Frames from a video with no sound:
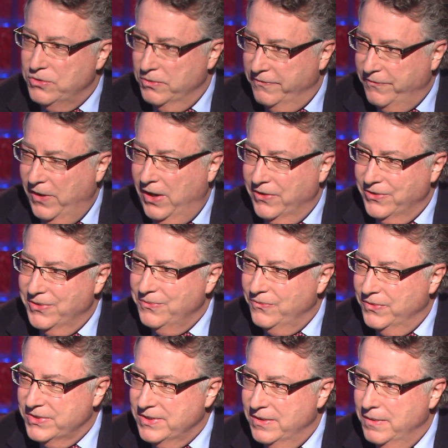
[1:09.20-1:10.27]
your father
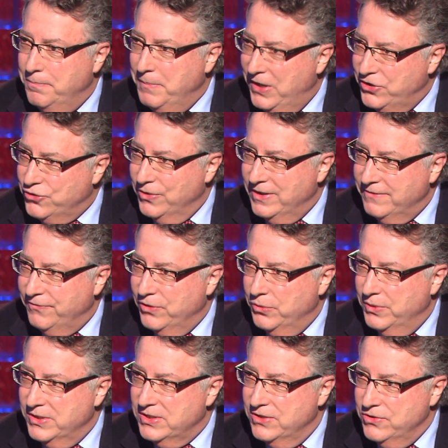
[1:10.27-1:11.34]
was a major
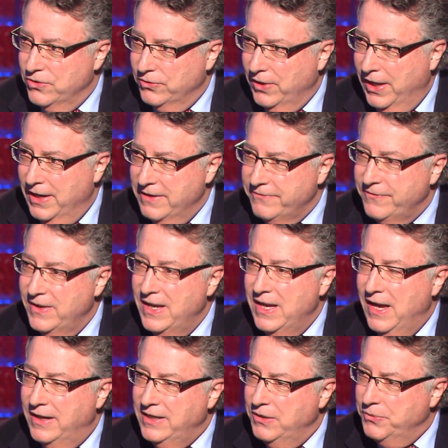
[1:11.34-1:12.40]
influence in your life,
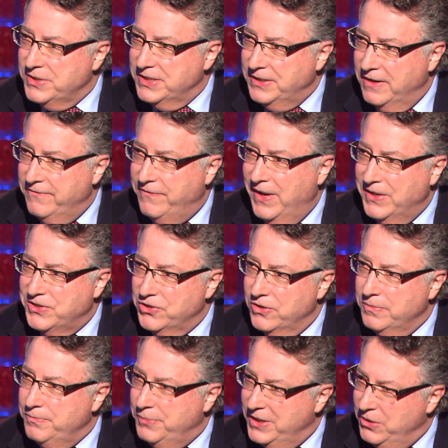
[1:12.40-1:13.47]
and he was an inventor,
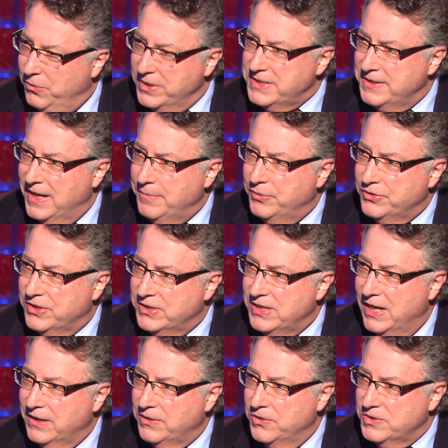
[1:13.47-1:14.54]
but he wasn't able to
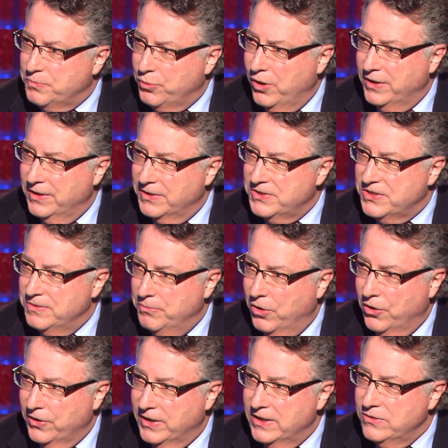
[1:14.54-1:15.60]
take those products to
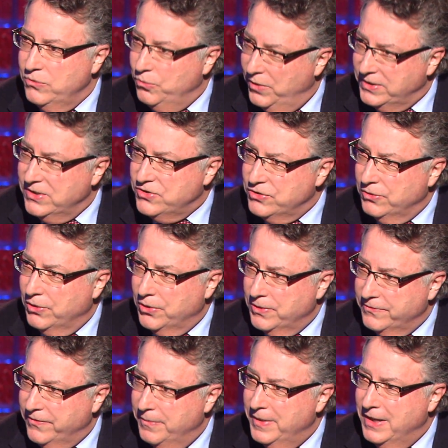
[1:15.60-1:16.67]
market. What did you learn
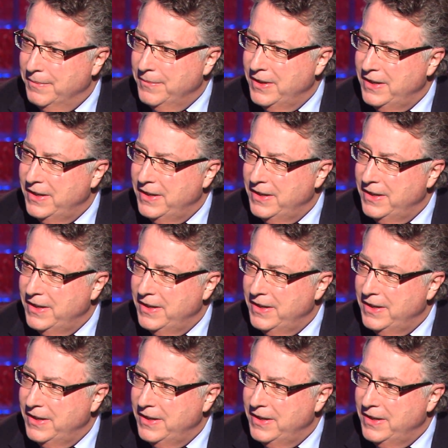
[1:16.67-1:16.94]
from him?